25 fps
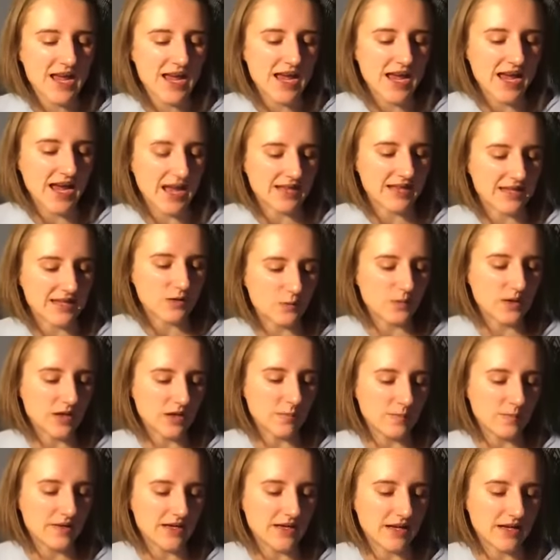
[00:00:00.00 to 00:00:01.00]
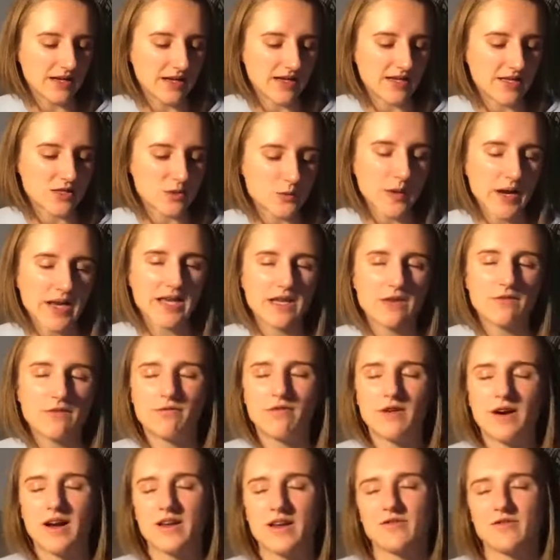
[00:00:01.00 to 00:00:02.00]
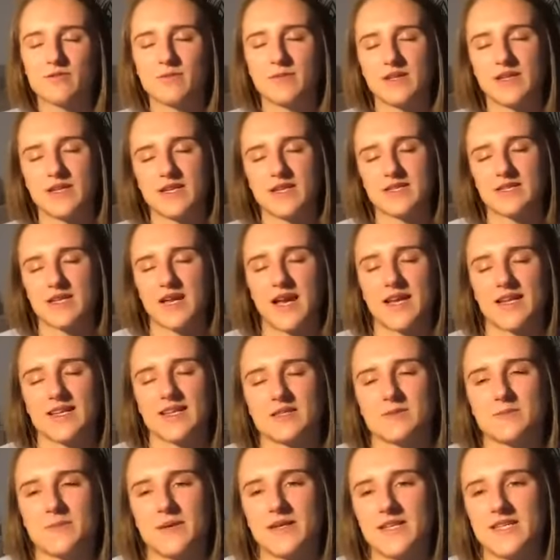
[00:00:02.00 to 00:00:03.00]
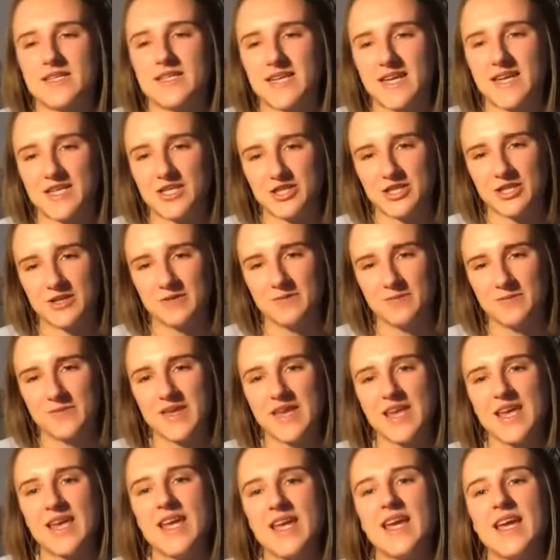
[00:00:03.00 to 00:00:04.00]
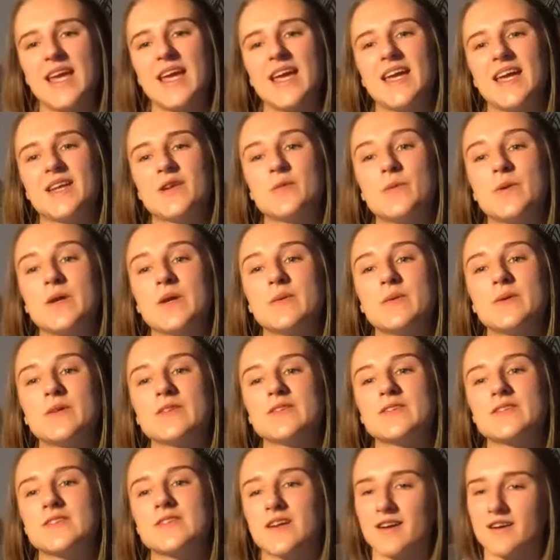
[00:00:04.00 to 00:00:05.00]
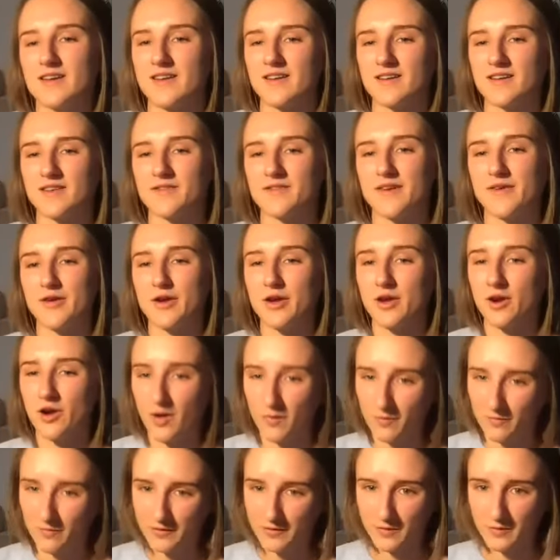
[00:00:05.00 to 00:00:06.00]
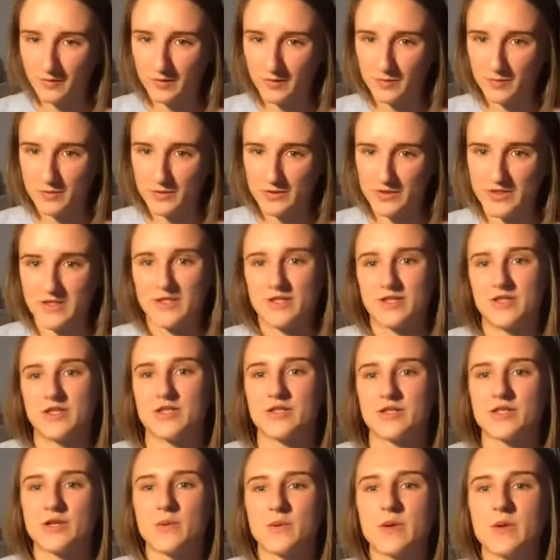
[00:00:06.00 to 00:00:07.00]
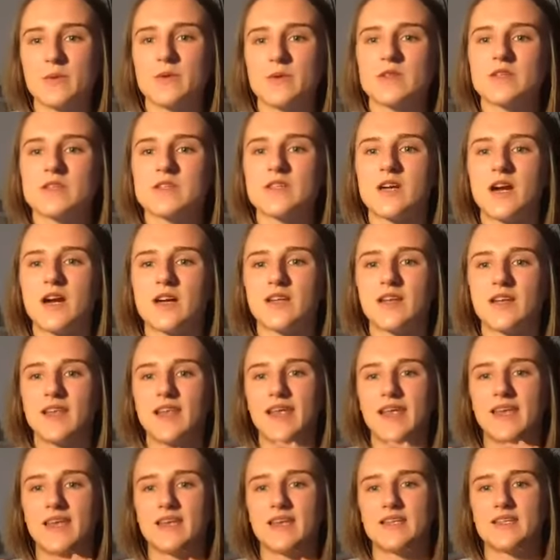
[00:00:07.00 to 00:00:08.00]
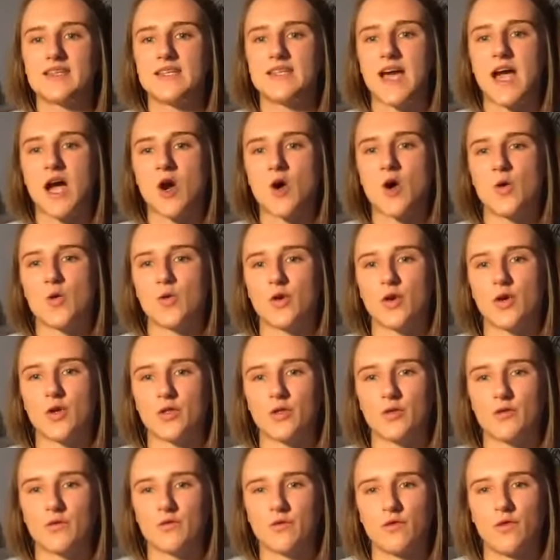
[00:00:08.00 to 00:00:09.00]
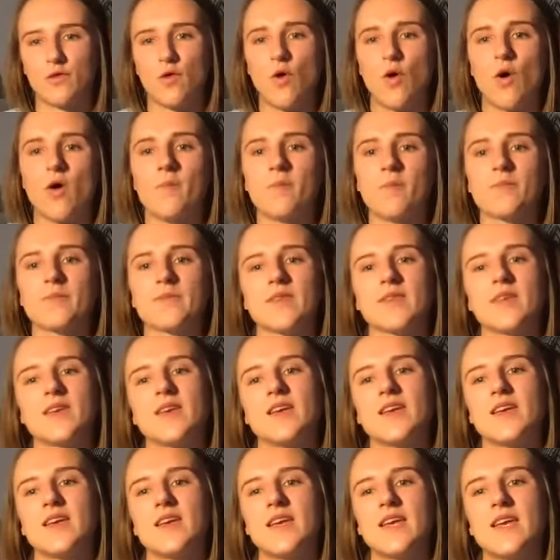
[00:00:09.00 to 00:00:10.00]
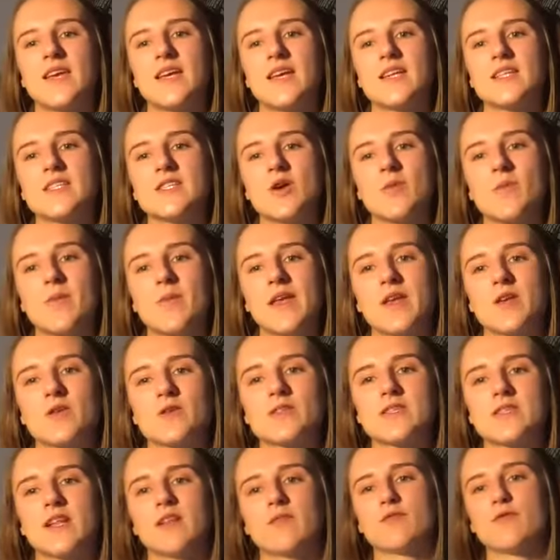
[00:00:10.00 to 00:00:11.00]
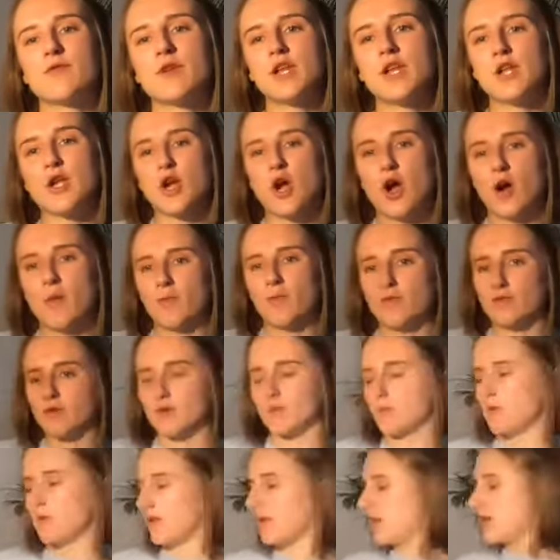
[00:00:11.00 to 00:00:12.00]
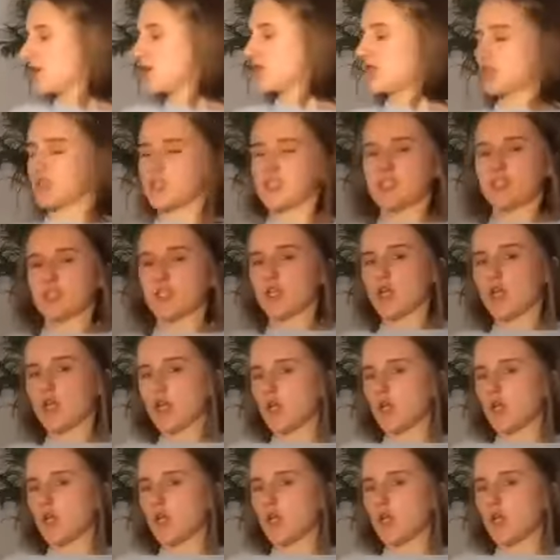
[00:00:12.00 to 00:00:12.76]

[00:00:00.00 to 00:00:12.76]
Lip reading: And it will be a 25-minute guided meditation. And we will start in a very comfortable position. So we will start laying down on the floor. So make yourself really comfortable. Just